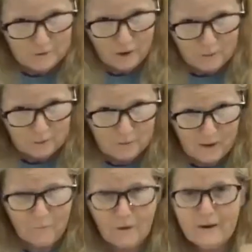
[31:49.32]
doubled
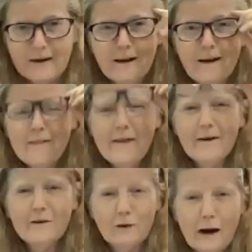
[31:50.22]
my work.
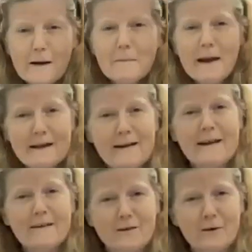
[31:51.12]
They're trying to make it
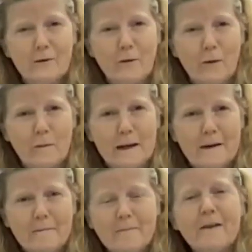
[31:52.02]
easier for
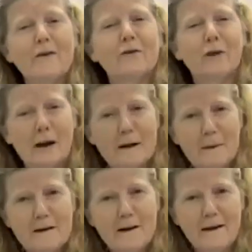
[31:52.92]
me. They're trying to
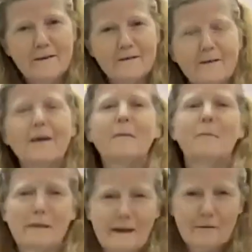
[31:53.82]
be nice,
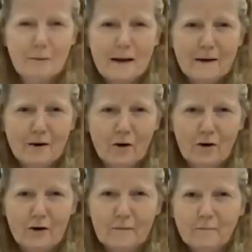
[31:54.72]
but they've made it
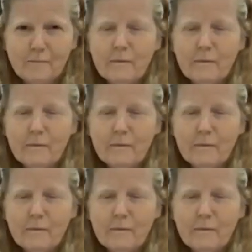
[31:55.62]
harder.